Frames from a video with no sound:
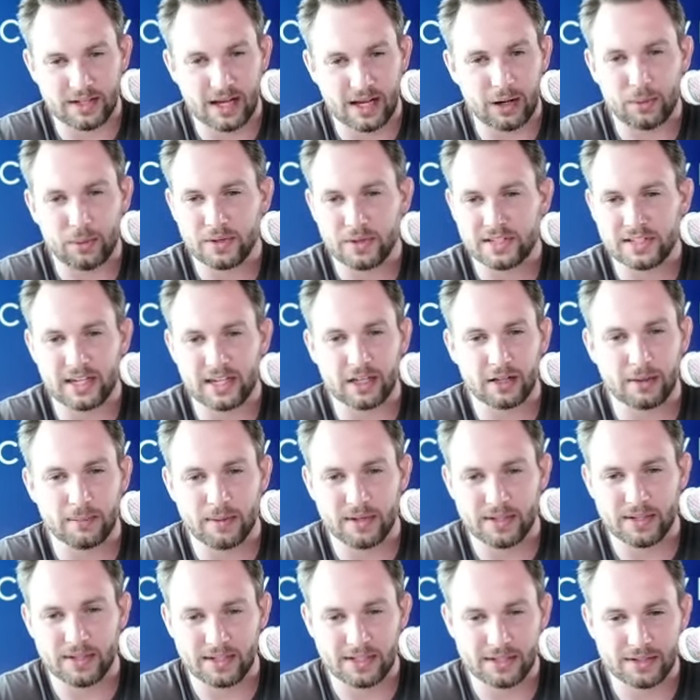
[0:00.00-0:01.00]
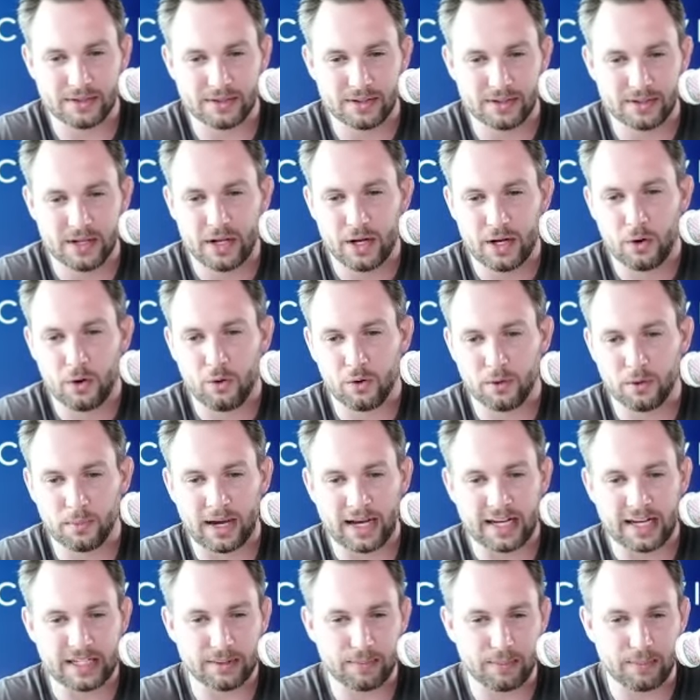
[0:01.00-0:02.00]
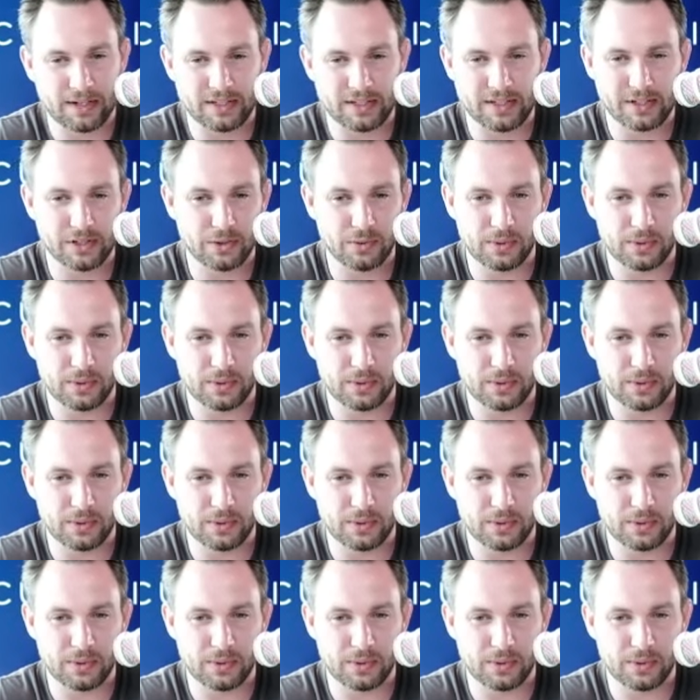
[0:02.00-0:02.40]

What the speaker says: I don't want to scale a business where my expenses